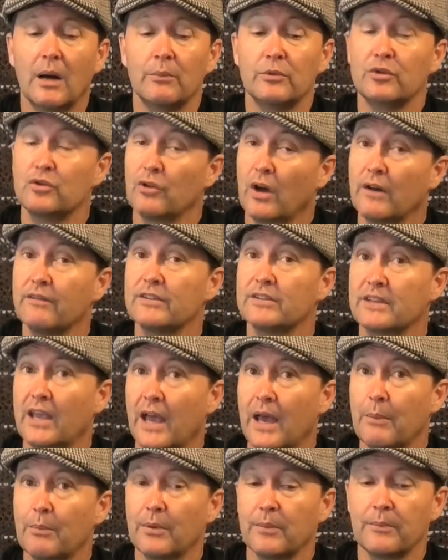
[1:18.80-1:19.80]
driver's
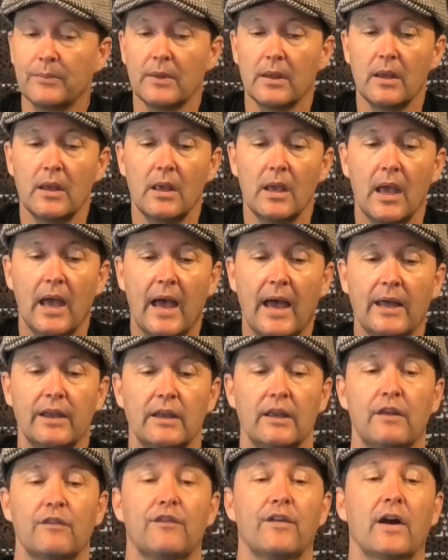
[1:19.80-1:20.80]
cap.
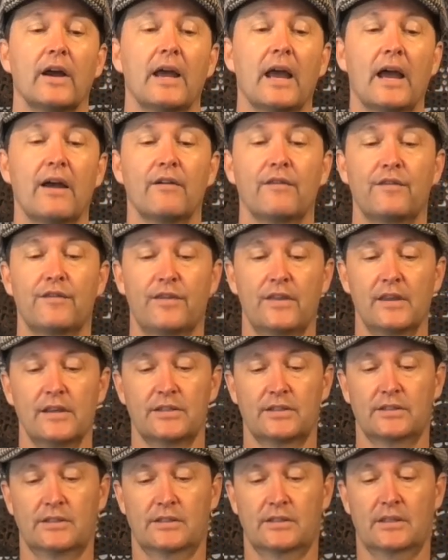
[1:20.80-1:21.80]
And if I have
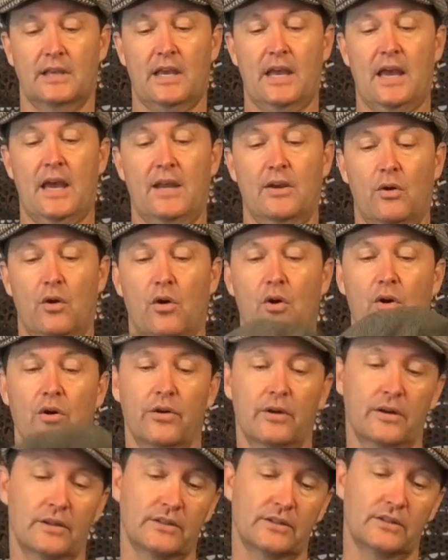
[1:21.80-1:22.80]
this hat
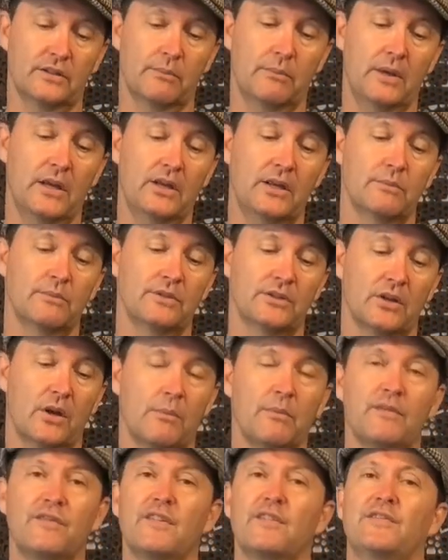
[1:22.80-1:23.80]
on, this is a medium, so
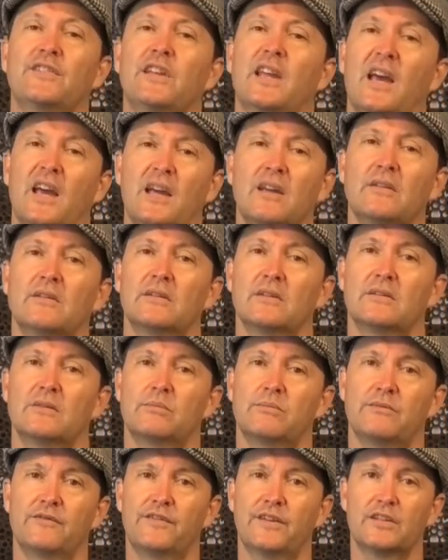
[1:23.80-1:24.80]
I'm a 58. This
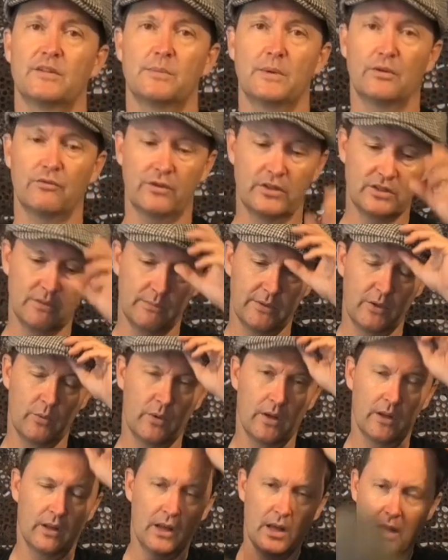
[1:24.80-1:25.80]
fits me reasonably
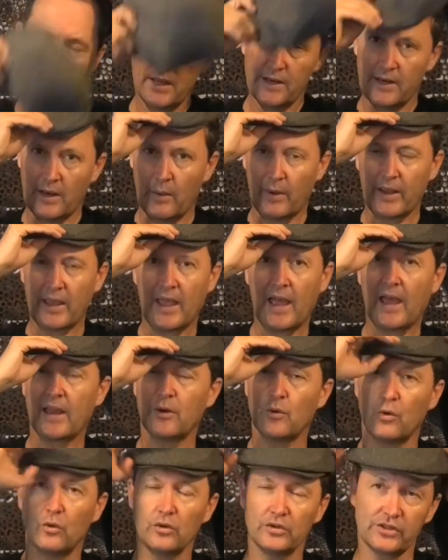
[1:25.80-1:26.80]
well. Now, I
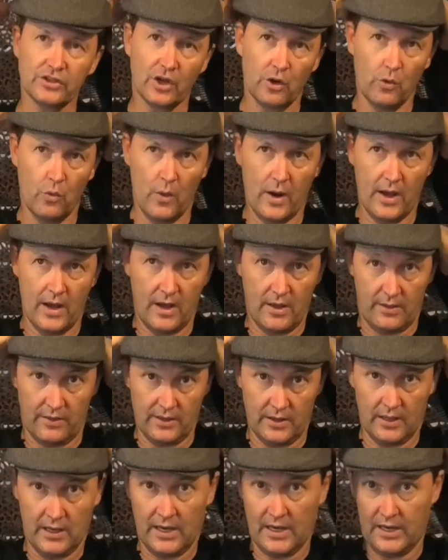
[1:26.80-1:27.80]
can also wear
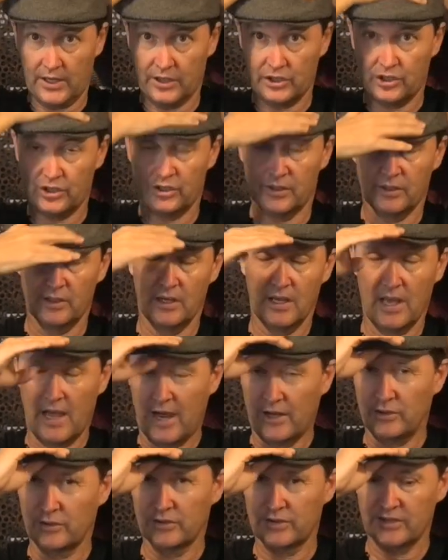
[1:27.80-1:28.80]
the large,
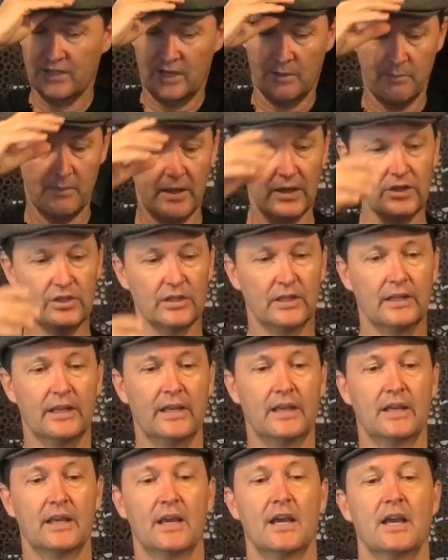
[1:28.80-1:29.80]
and you'll see
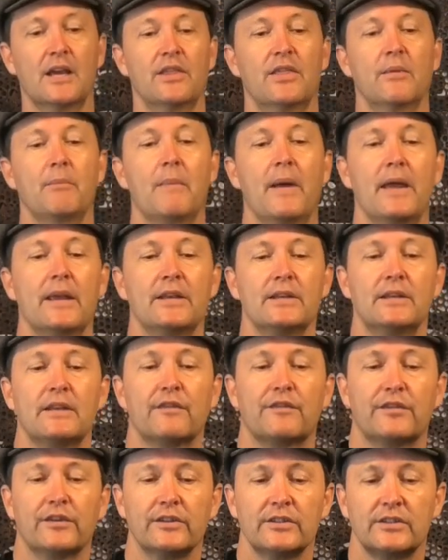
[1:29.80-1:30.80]
immediately the main
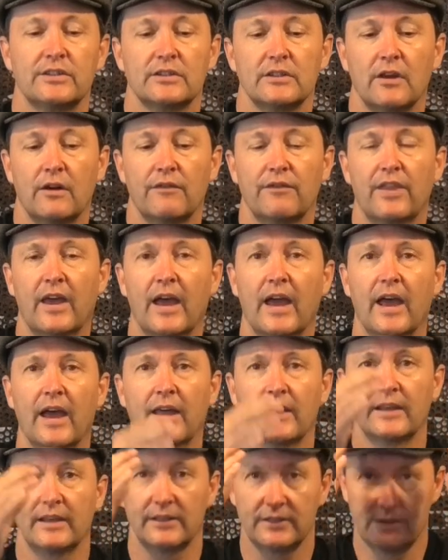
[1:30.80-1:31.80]
difference of the
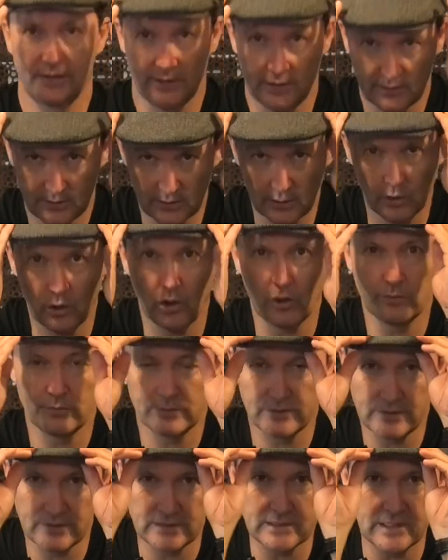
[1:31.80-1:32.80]
hat is that it's a lot
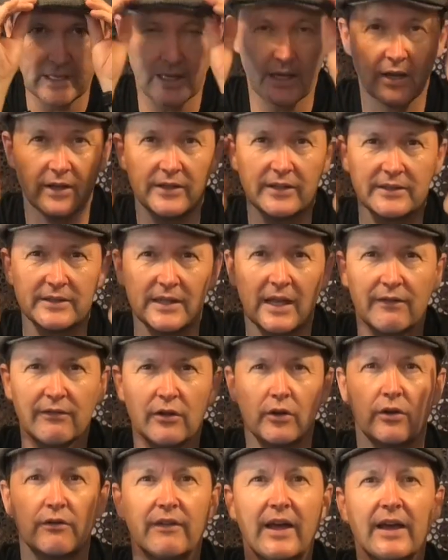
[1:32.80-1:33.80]
slicker. It doesn't have a
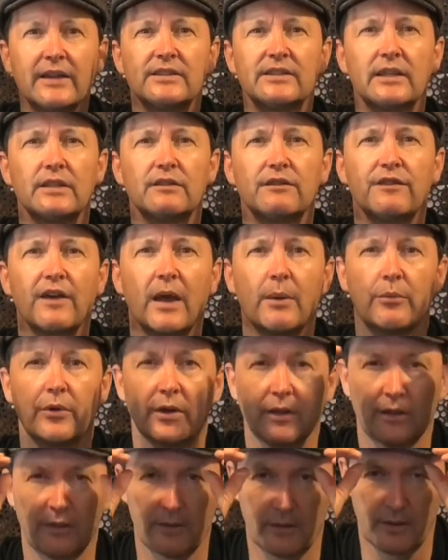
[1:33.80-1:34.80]
lot of excess
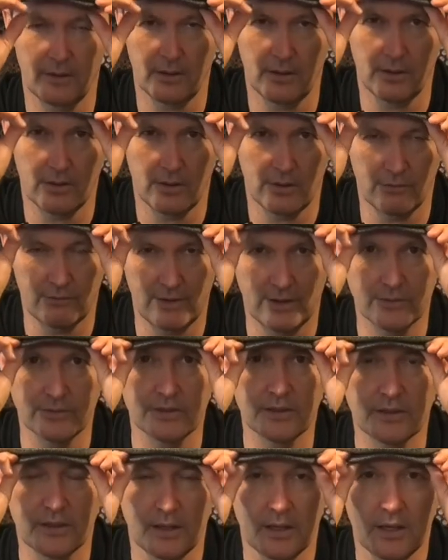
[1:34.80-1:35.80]
fabric around
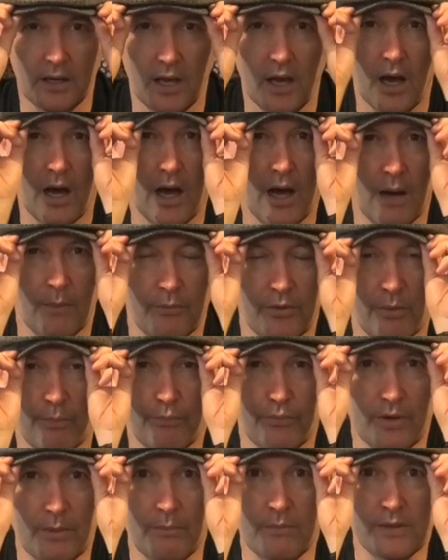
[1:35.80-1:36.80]
it. The
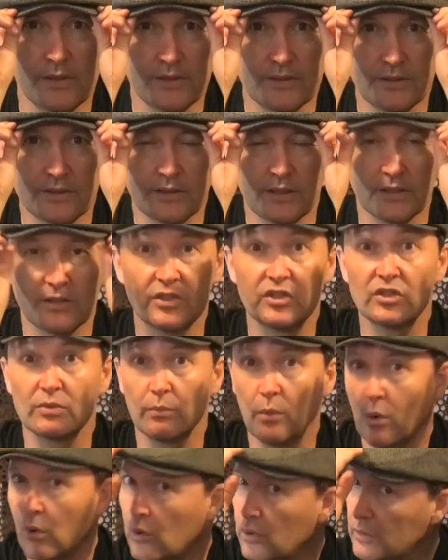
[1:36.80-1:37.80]
brim is
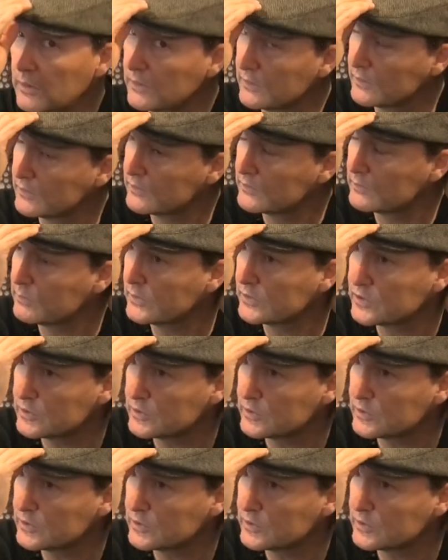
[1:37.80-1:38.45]
small, it's much